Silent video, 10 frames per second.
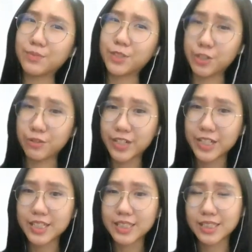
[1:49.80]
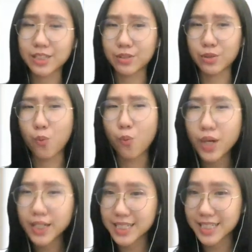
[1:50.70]
curious on
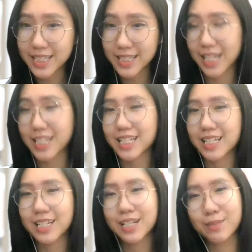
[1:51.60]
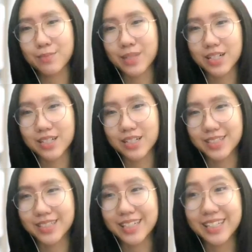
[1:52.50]
what is this actually,
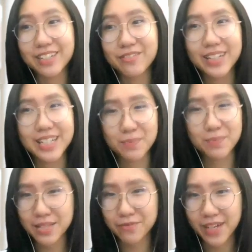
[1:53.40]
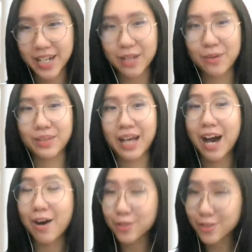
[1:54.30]
because they didn't really specify on
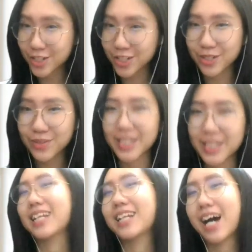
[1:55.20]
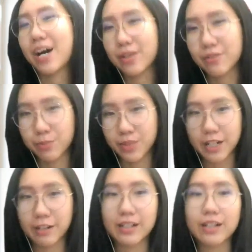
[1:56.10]
how you should do it and how it will be
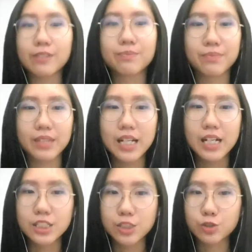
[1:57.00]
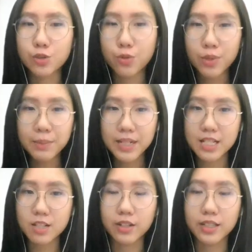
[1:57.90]
carried out. So 3 minutes
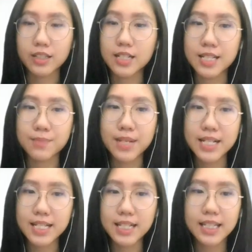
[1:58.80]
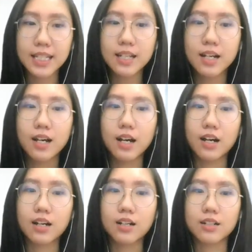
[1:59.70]
lawyer is basically
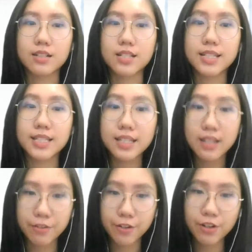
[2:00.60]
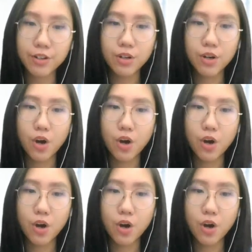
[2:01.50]
a scenario